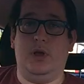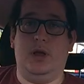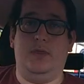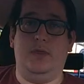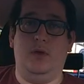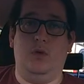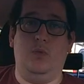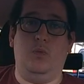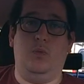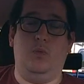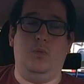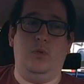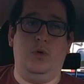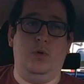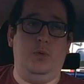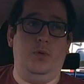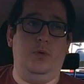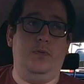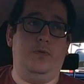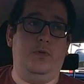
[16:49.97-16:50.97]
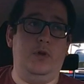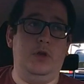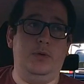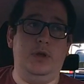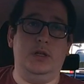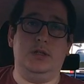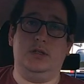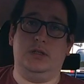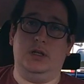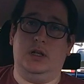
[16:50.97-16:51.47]
and the
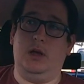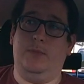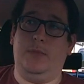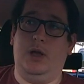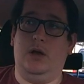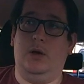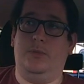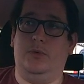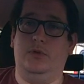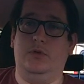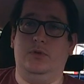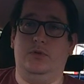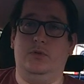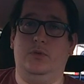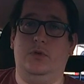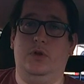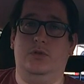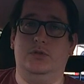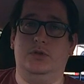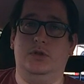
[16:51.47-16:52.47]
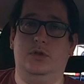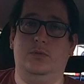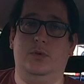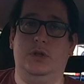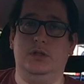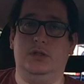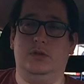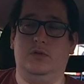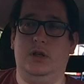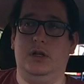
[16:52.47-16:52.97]
fluid to come out up onto the
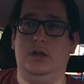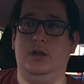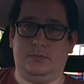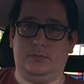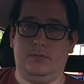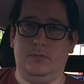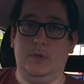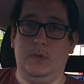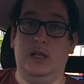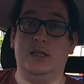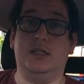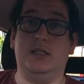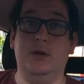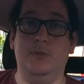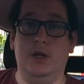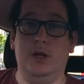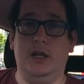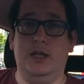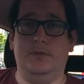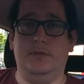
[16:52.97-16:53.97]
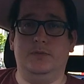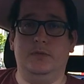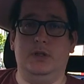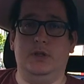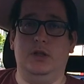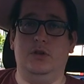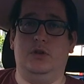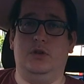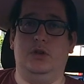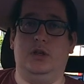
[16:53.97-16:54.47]
windscreen. Similarly,
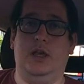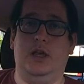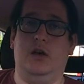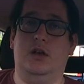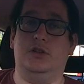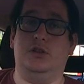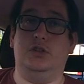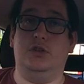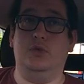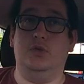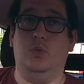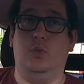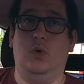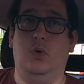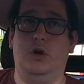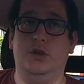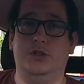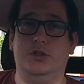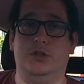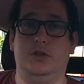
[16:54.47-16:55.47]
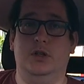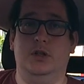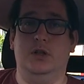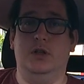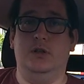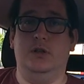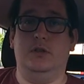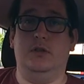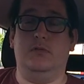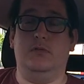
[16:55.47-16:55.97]
you could get asked to wash
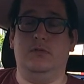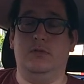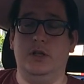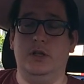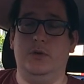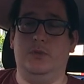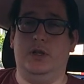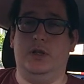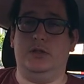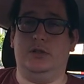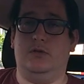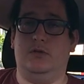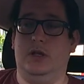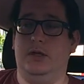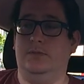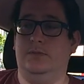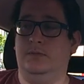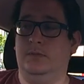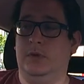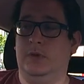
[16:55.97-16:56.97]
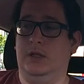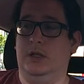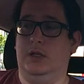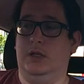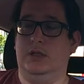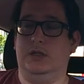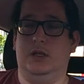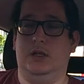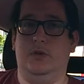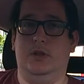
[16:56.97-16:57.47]
the rear windscreen.
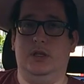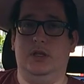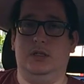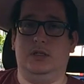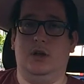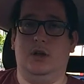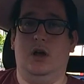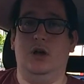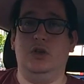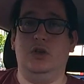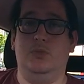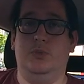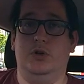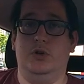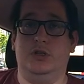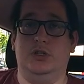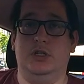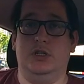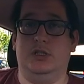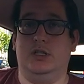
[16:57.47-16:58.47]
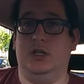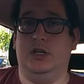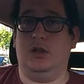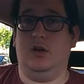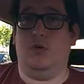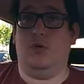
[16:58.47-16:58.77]
So in this car, you push the sticker